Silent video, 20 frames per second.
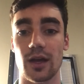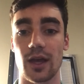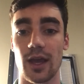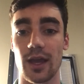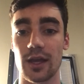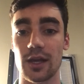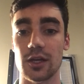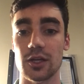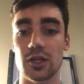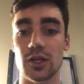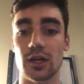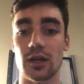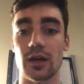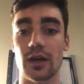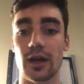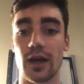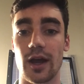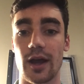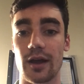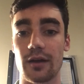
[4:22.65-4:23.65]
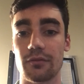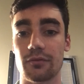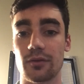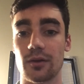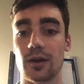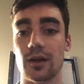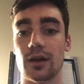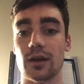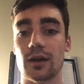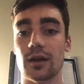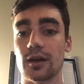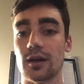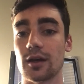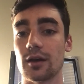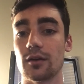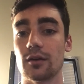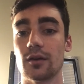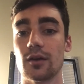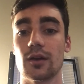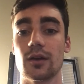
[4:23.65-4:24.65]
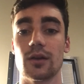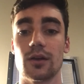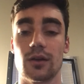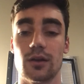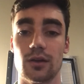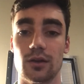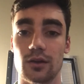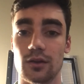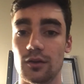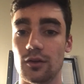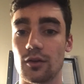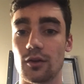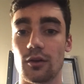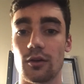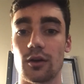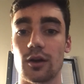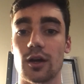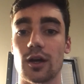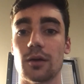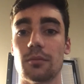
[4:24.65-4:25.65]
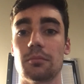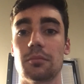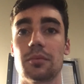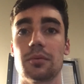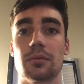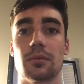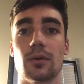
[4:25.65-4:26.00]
Asia, Africa, Europe,